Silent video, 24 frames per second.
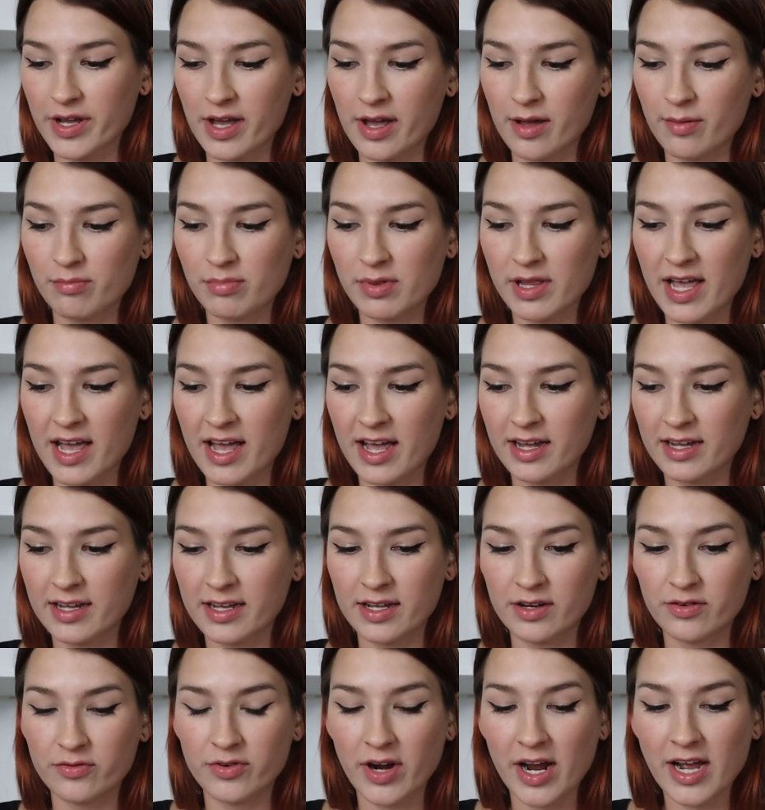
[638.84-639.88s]
got black
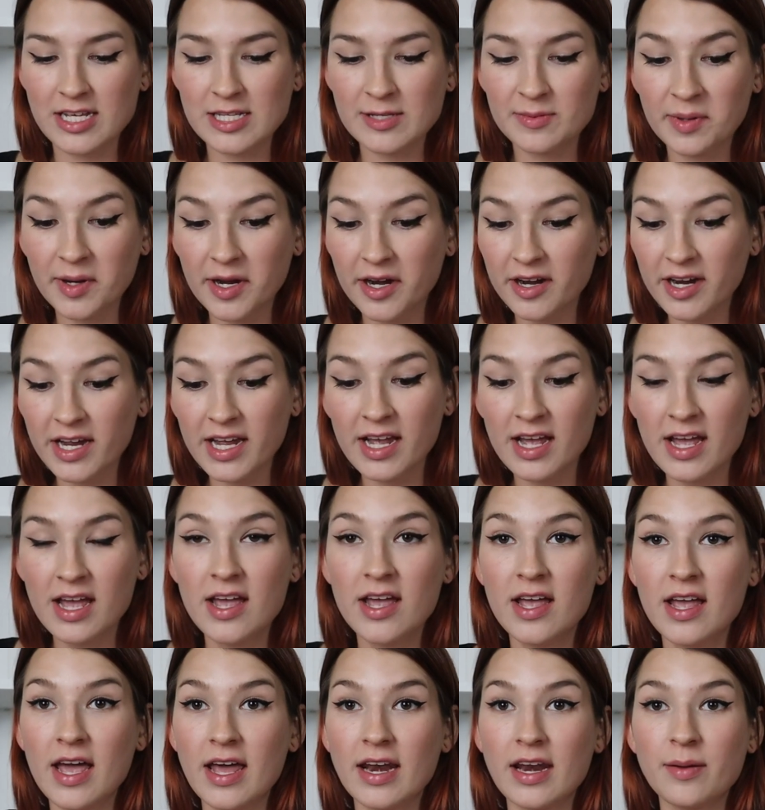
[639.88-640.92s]
and raspberry,
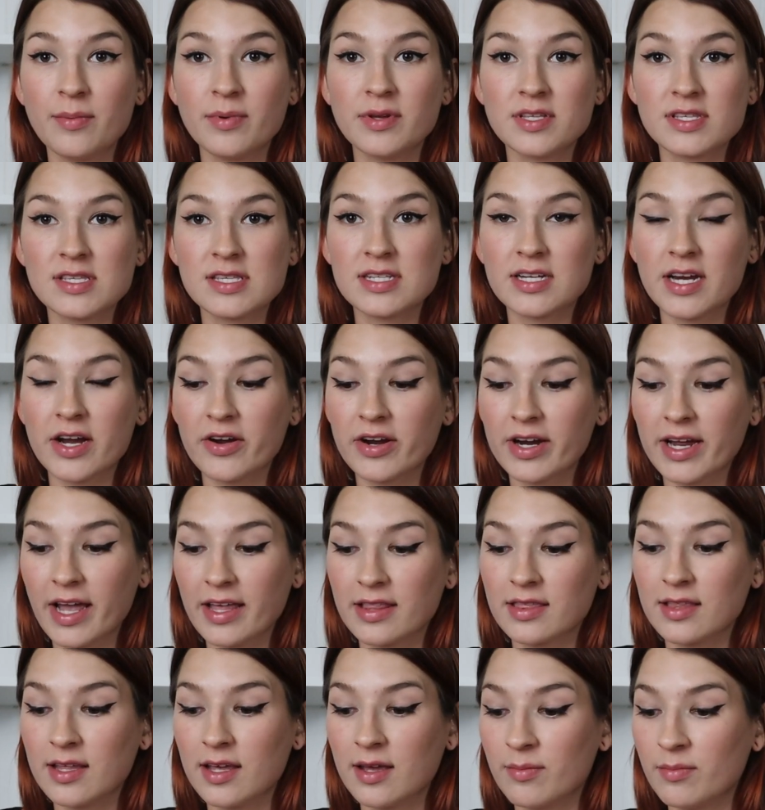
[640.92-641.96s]
and I've been staring
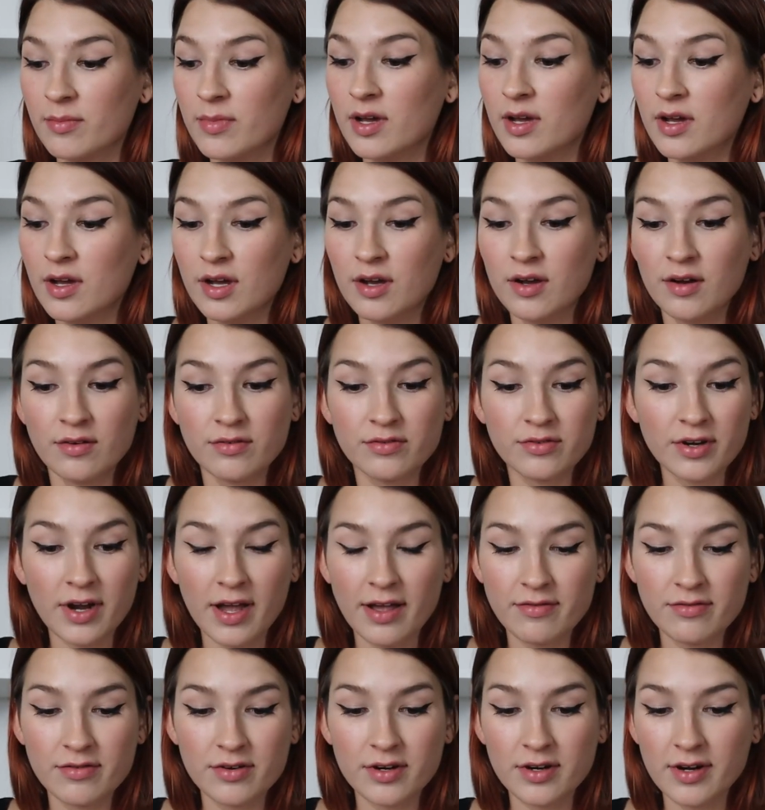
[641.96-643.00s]
at them
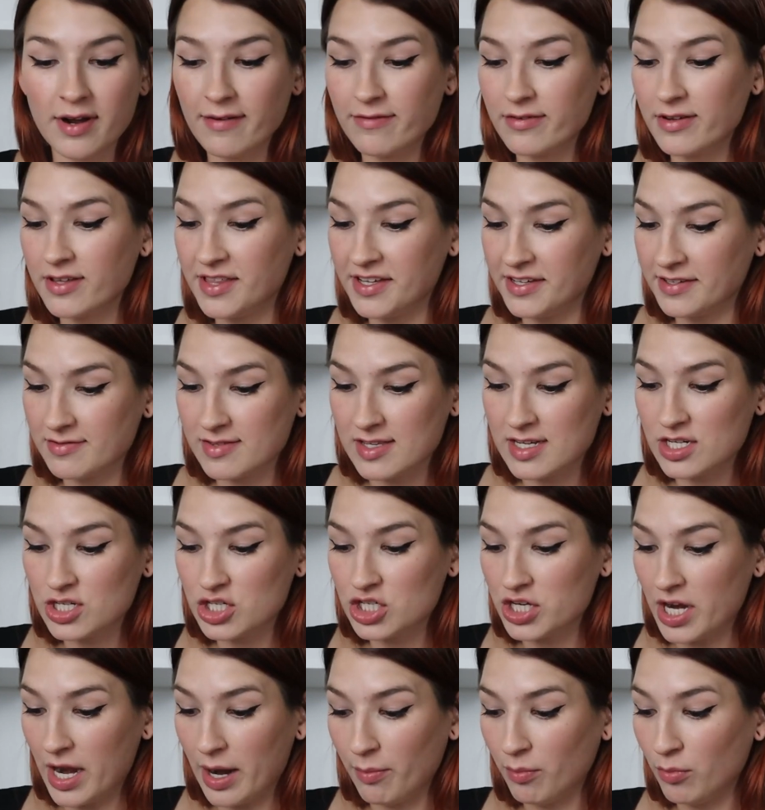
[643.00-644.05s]
forever. Everything's in
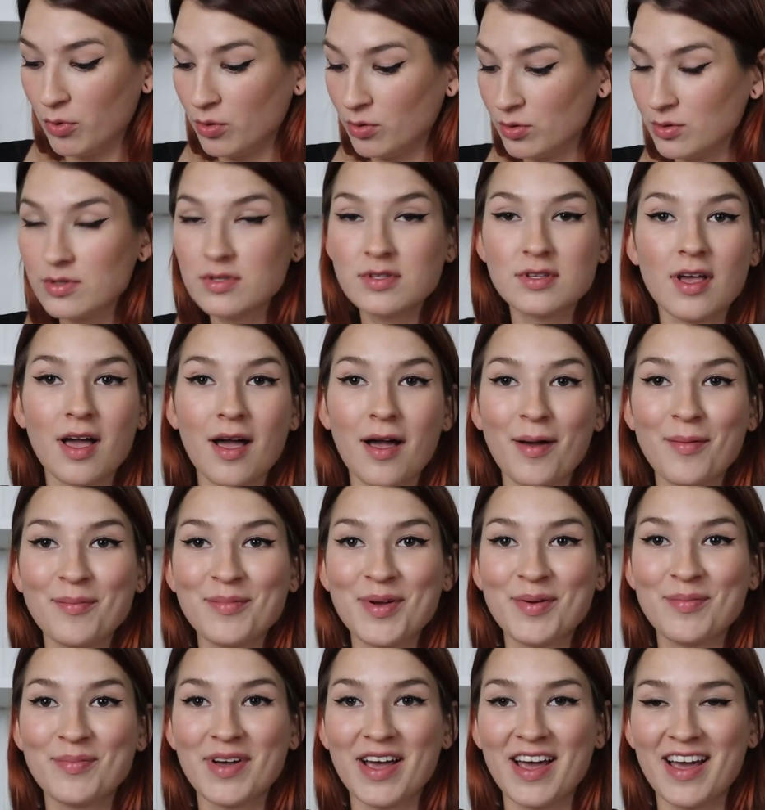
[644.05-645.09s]
shambles,
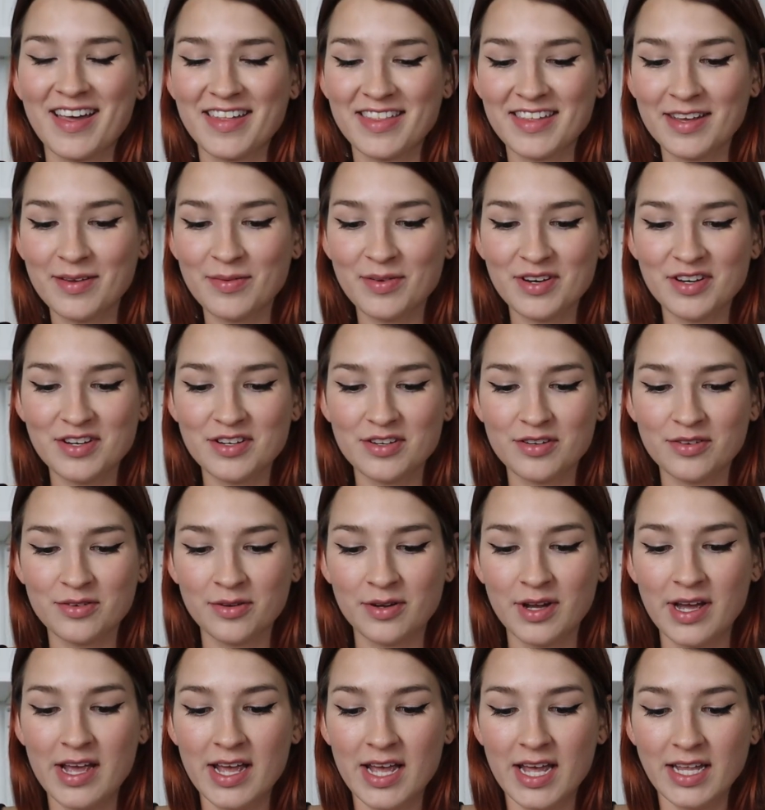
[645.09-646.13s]
but I think I'm gonna
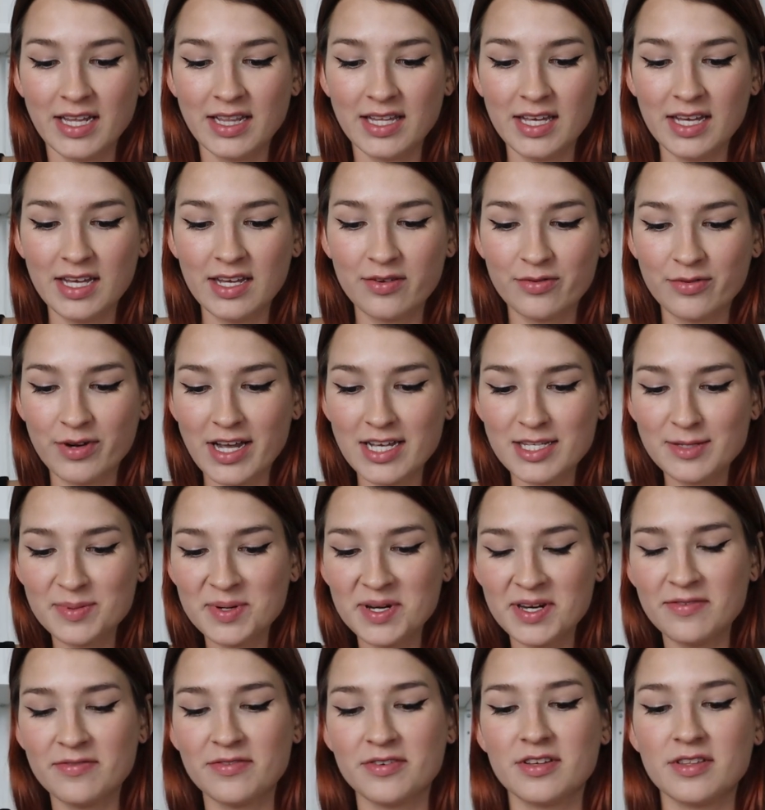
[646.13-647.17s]
do the
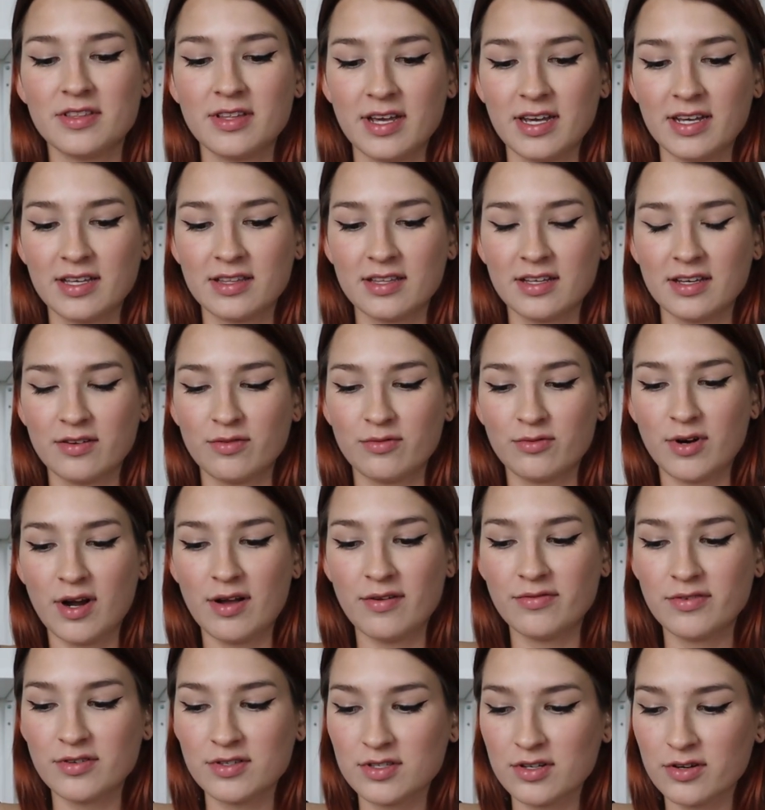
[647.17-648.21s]
raspberry for like the
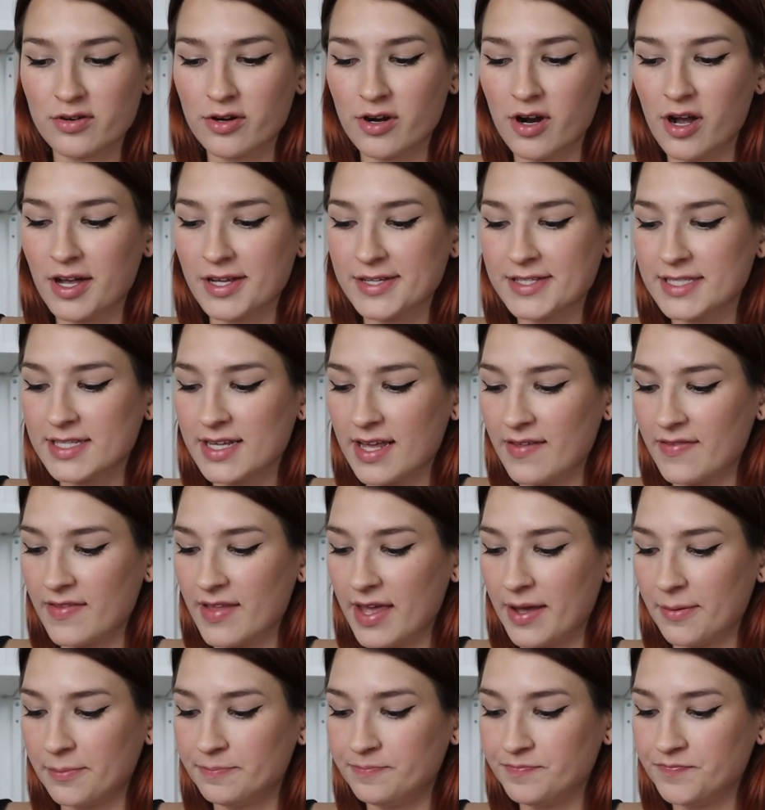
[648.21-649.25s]
ruffles across, and
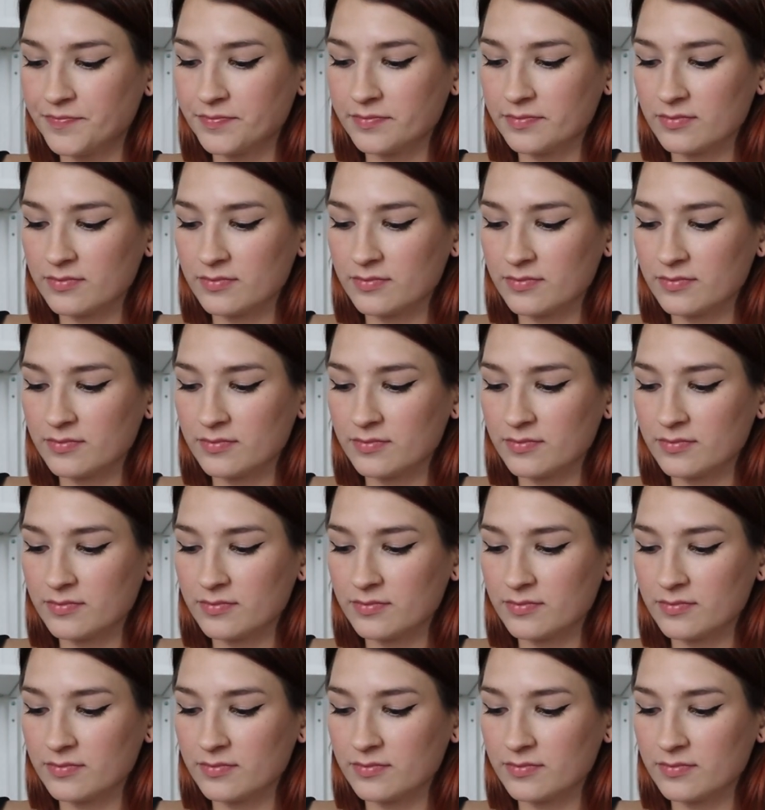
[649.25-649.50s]
then